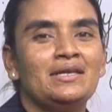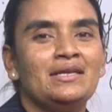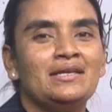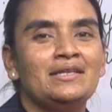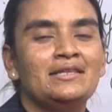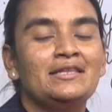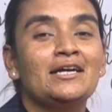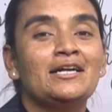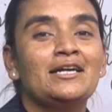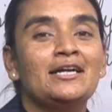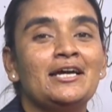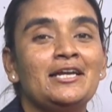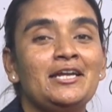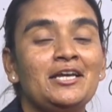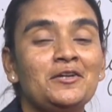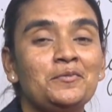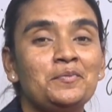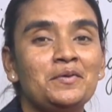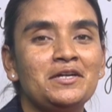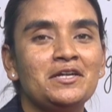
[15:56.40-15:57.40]
The
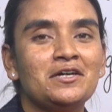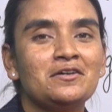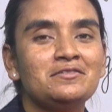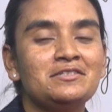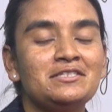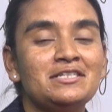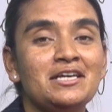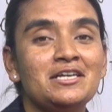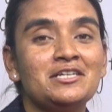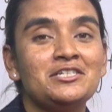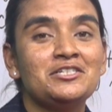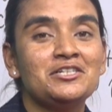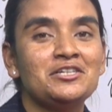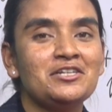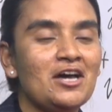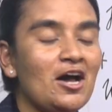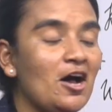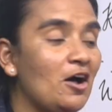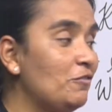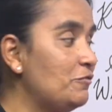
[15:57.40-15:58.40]
correct pronunciation
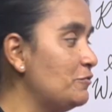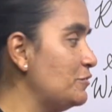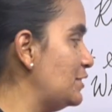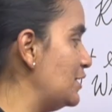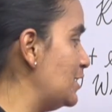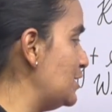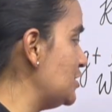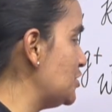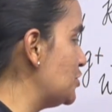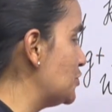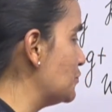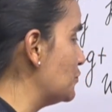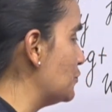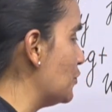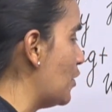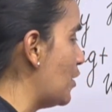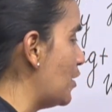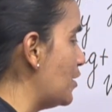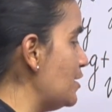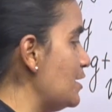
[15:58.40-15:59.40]
of this
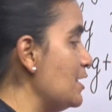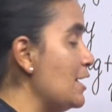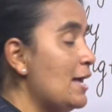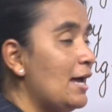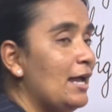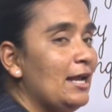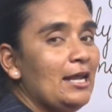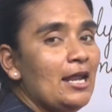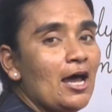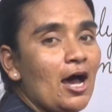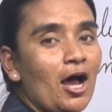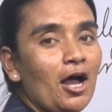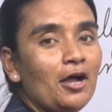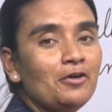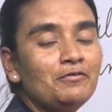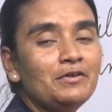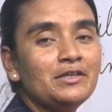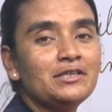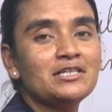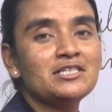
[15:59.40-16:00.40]
word along
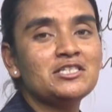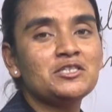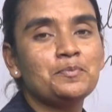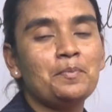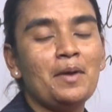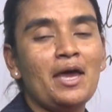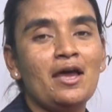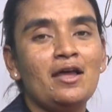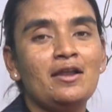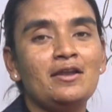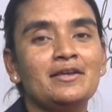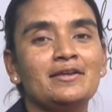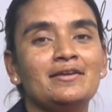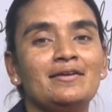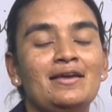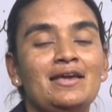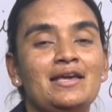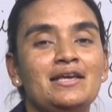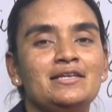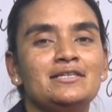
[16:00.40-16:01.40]
with the spelling
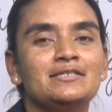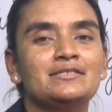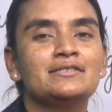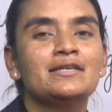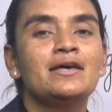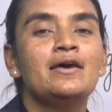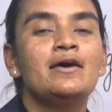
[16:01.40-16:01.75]
is